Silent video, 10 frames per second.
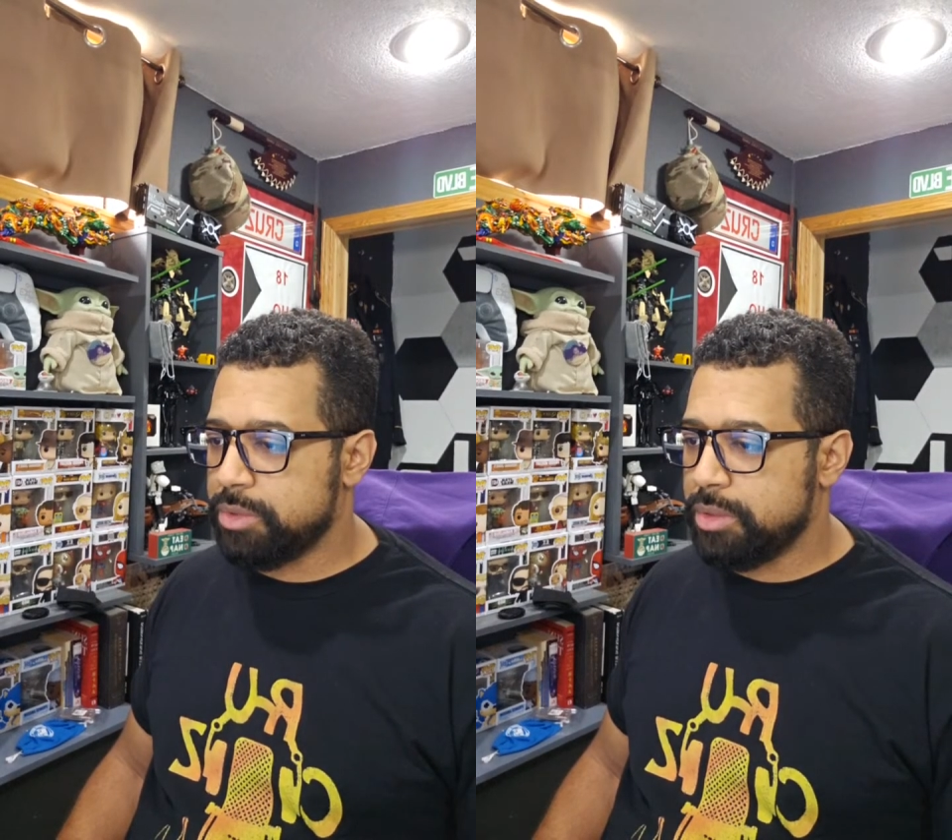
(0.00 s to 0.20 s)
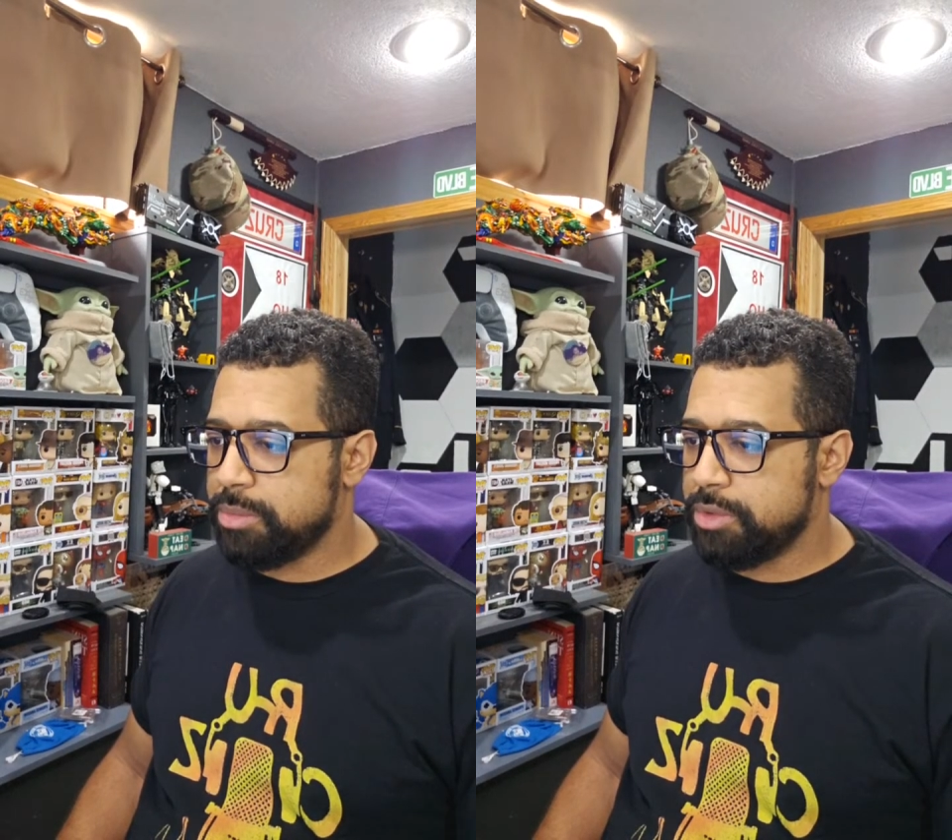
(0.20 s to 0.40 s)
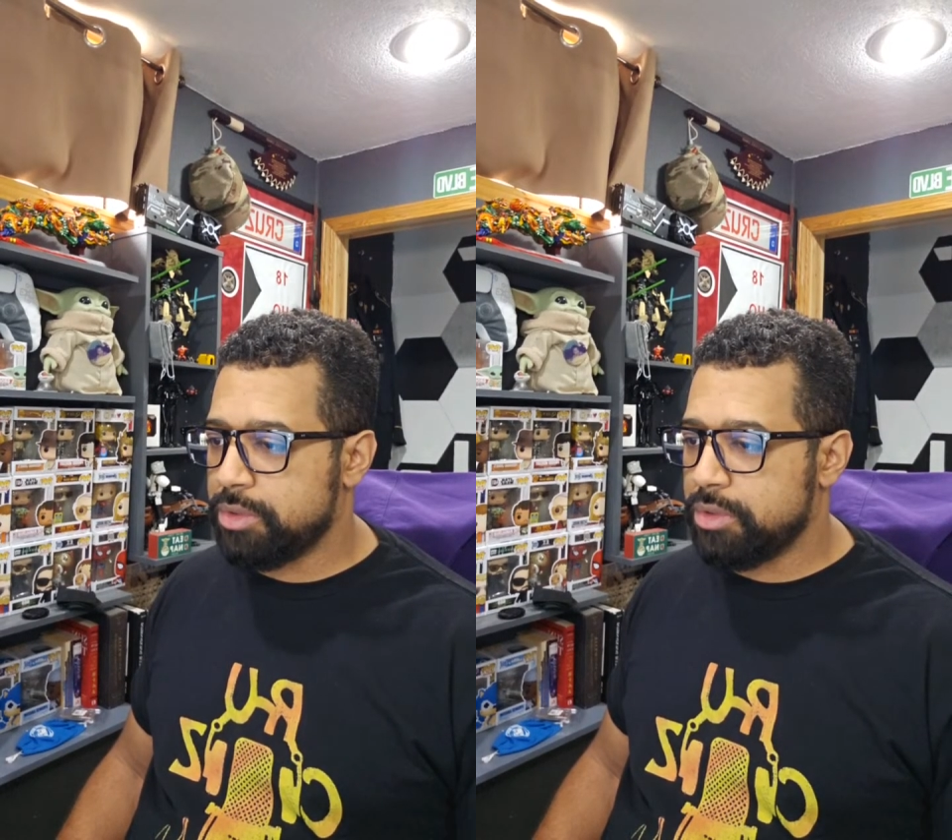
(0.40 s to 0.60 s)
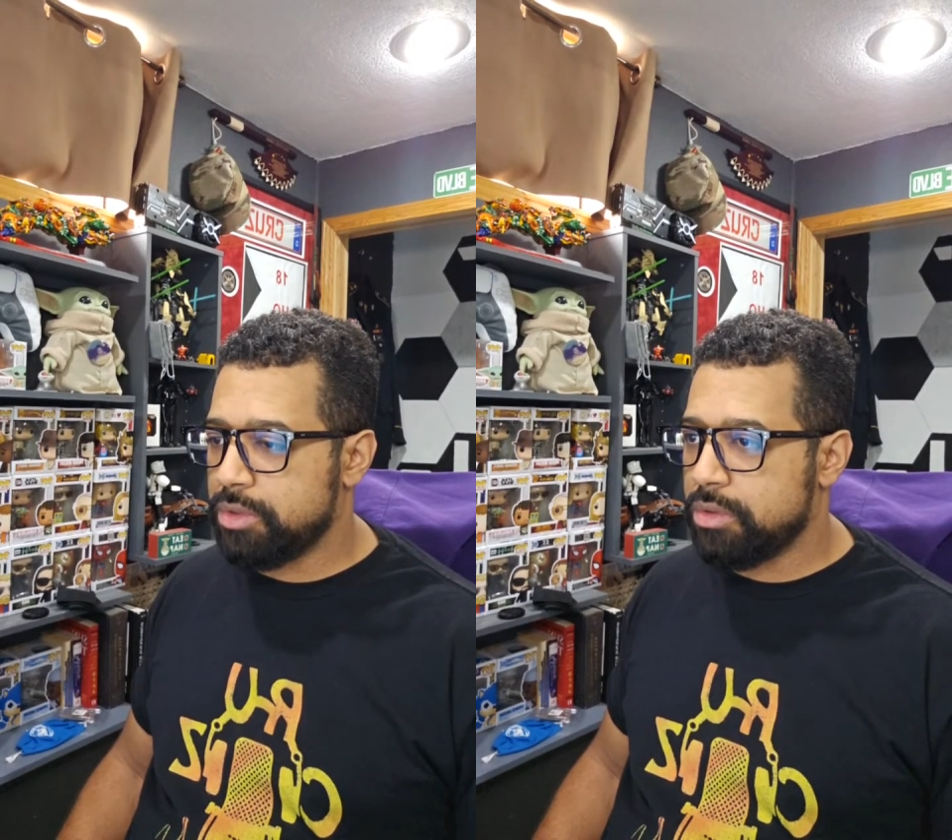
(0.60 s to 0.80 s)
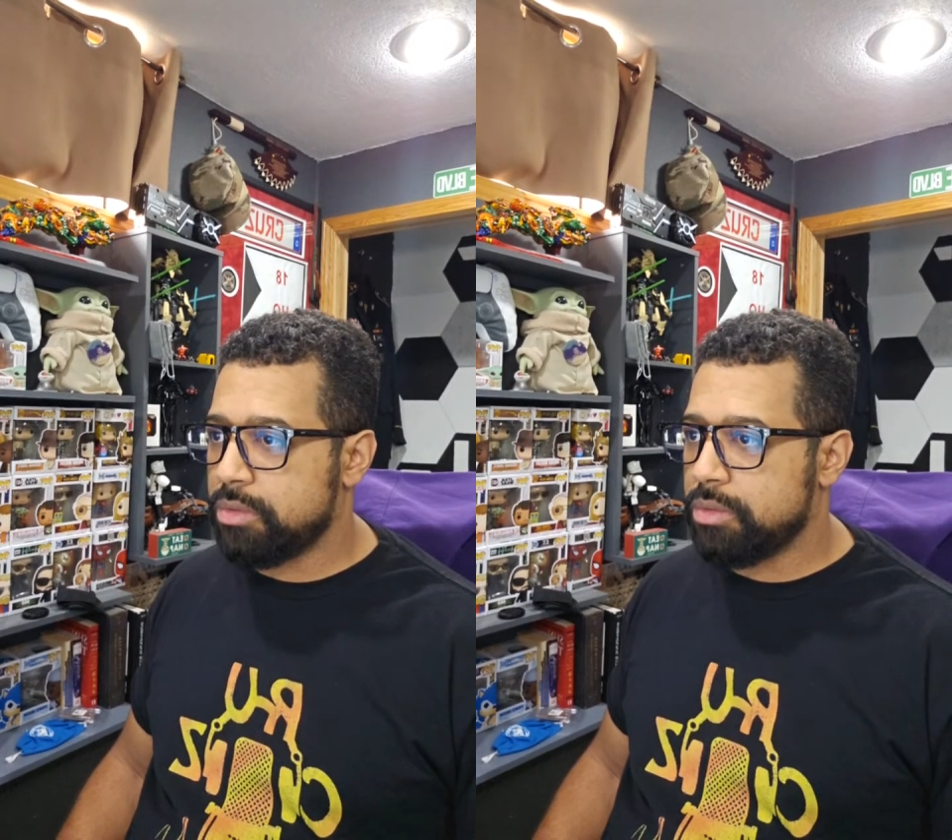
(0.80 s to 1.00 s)
apnea?
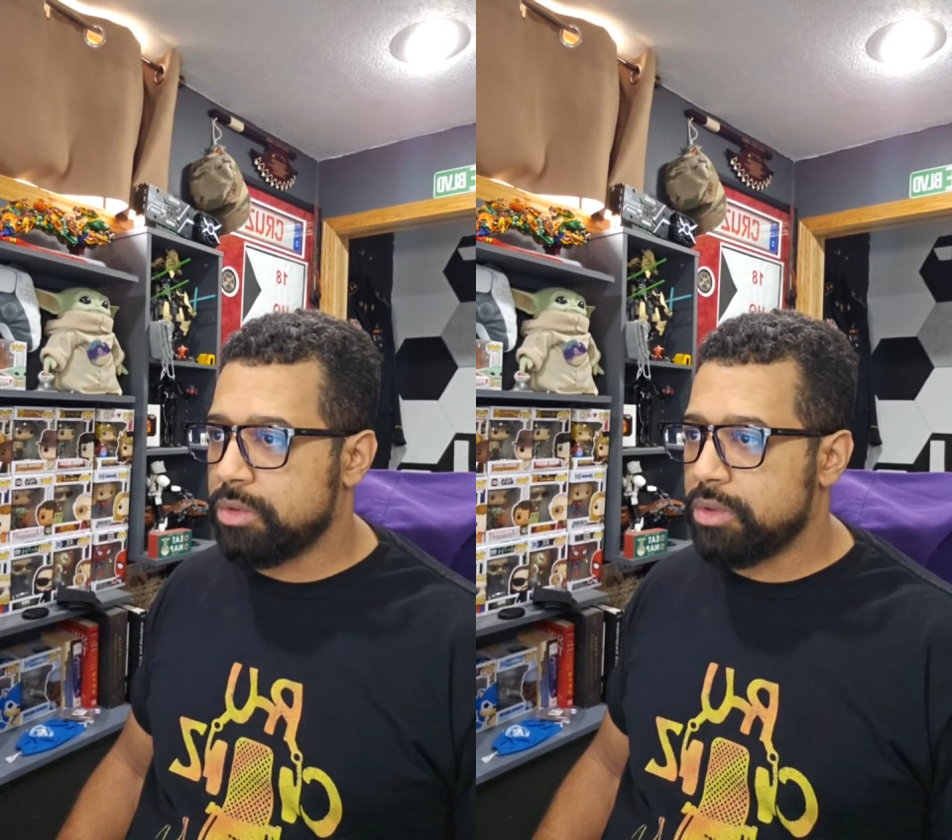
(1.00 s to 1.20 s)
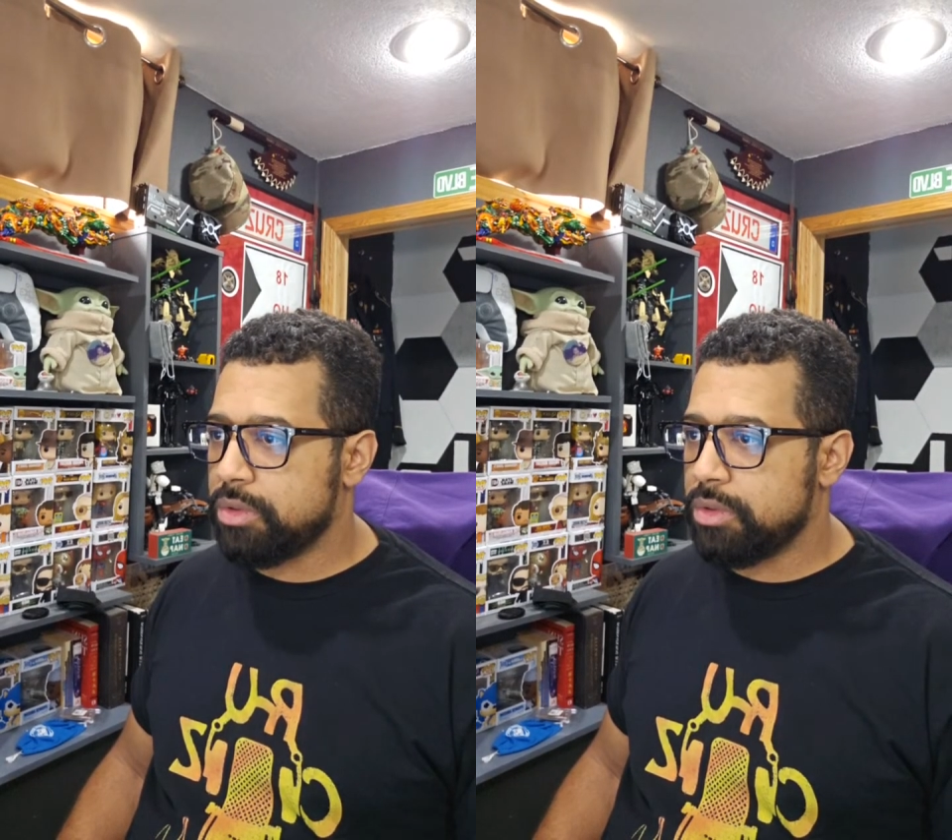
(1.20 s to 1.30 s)
No, right?